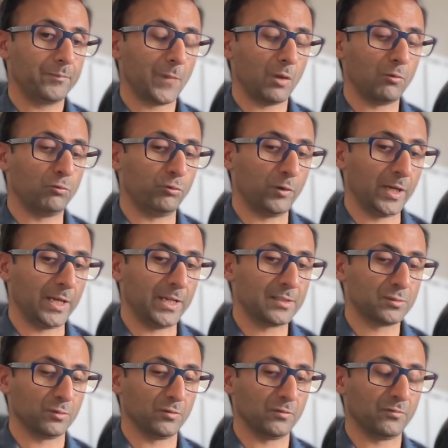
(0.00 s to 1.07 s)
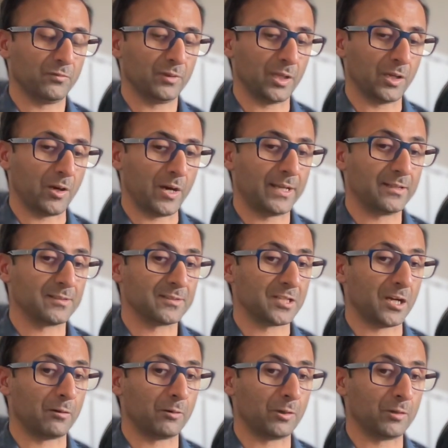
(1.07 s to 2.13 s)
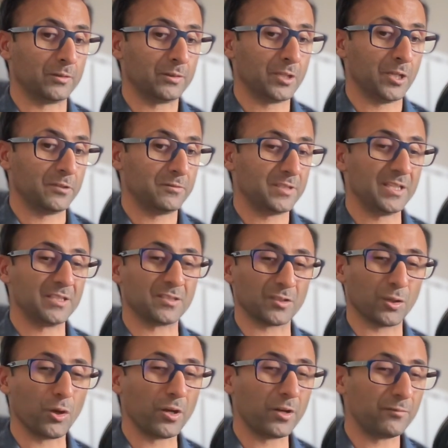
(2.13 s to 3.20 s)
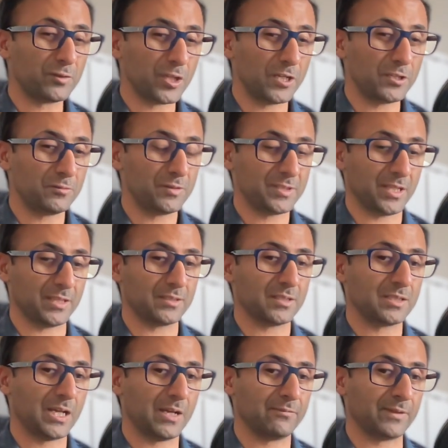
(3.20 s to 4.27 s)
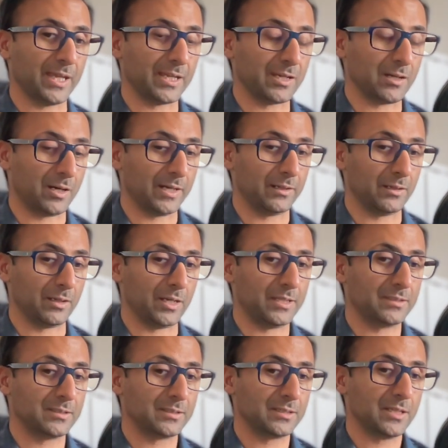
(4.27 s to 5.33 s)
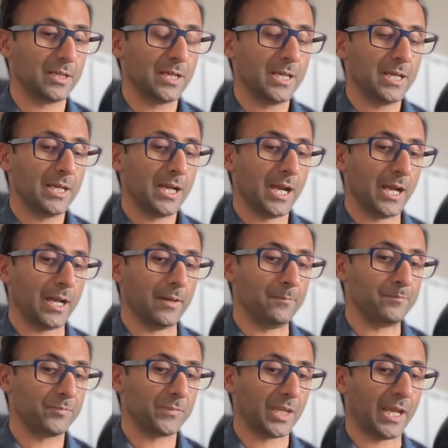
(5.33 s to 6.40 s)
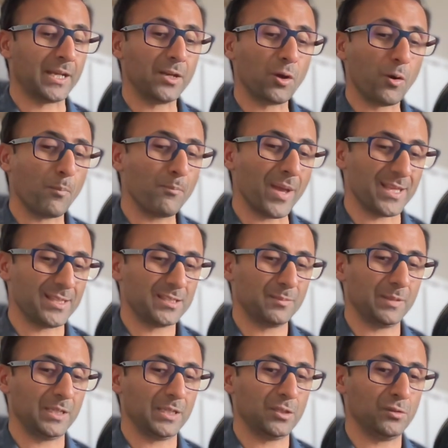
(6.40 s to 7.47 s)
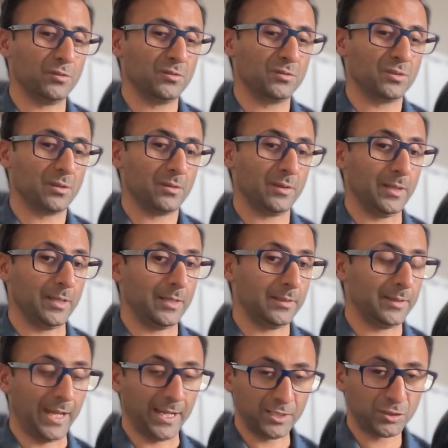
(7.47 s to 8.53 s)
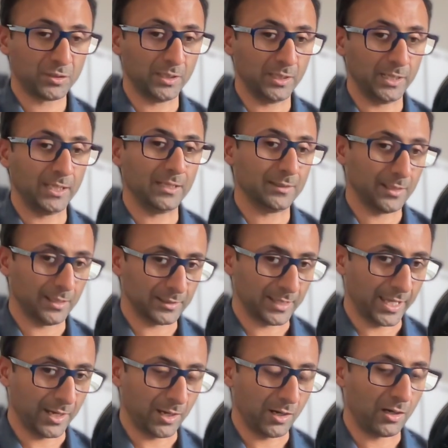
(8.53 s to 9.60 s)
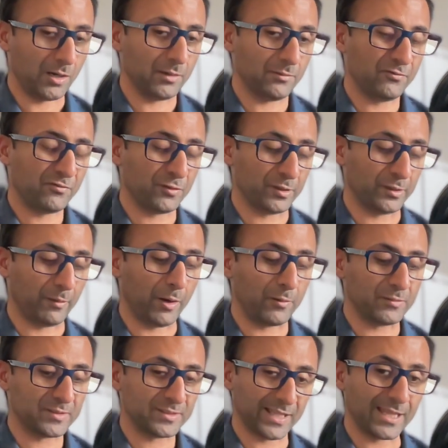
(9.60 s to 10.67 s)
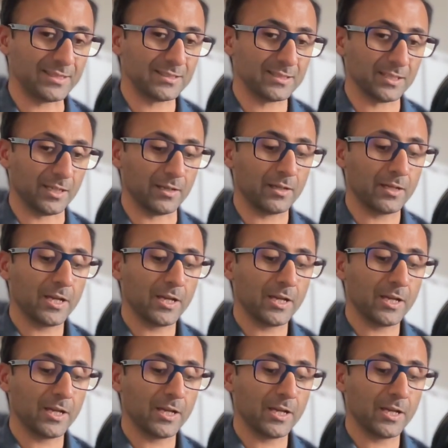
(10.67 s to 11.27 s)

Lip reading: read sort of the guidelines that are on tertiary centres. A lot of tertiary centres have their guidelines, and they're not meant to be used nationally. They are for their own centre,